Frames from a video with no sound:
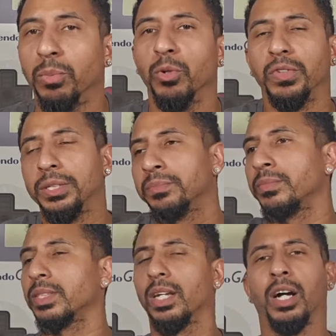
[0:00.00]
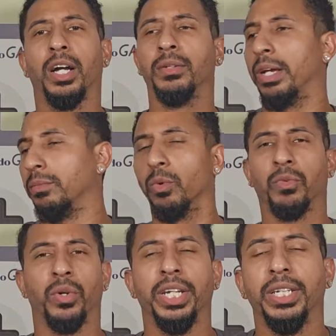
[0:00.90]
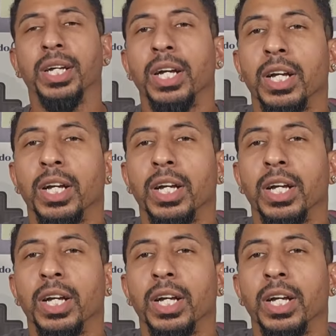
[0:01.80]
movie uh, and, and, Wolverine.